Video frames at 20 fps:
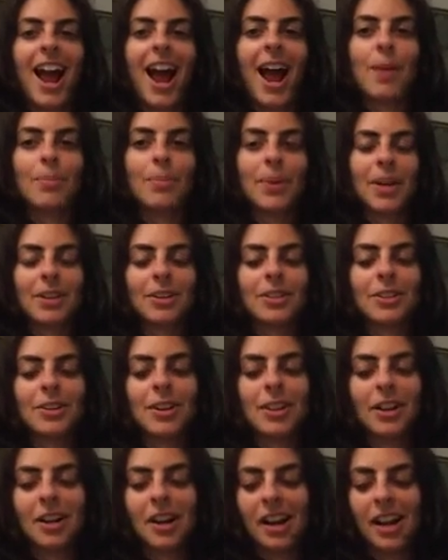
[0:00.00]
I
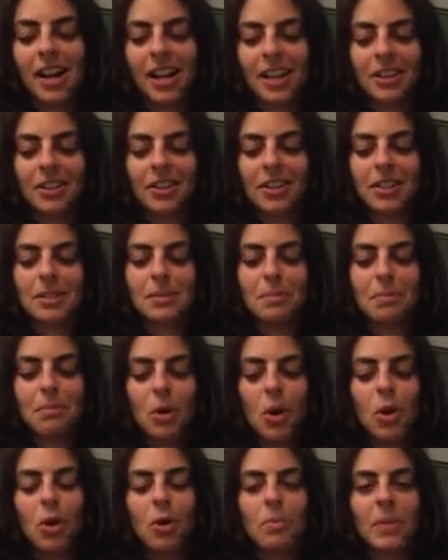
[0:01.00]
picture this
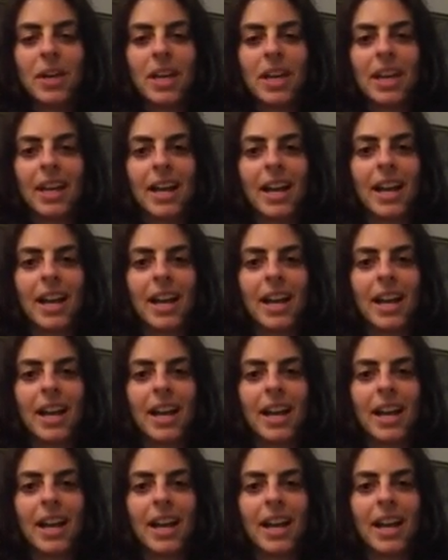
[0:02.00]
moment